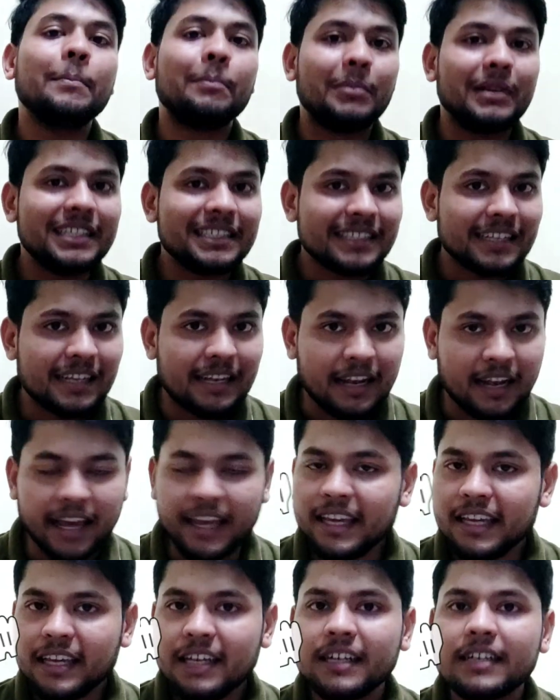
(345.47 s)
please
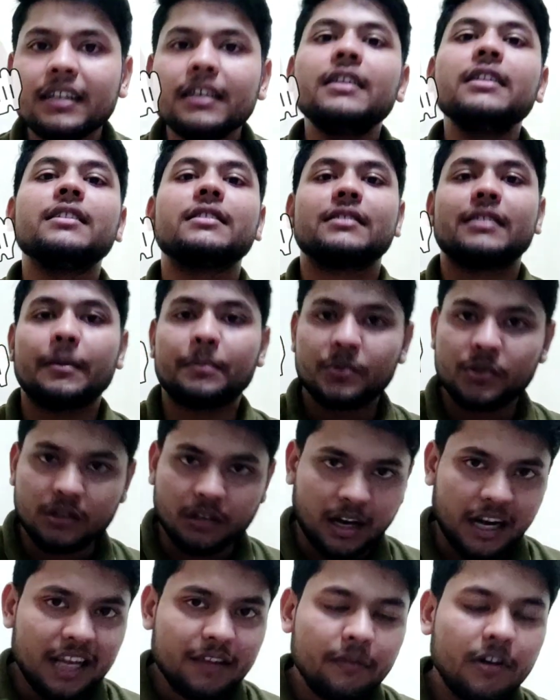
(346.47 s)
like it,
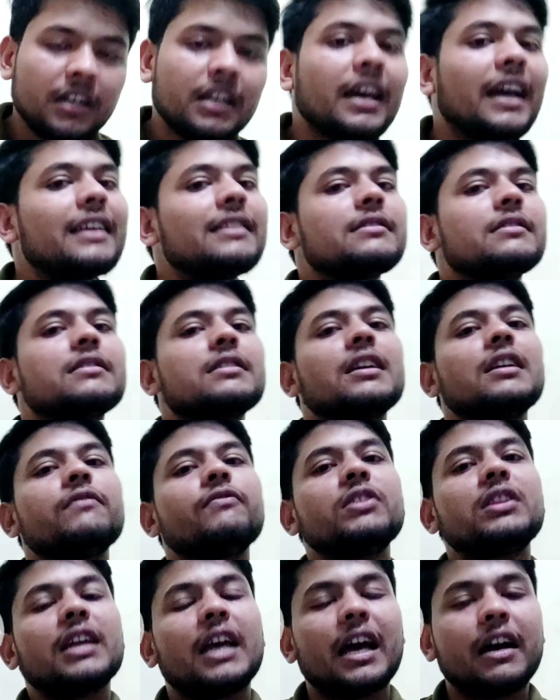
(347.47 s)
subscribe it and share with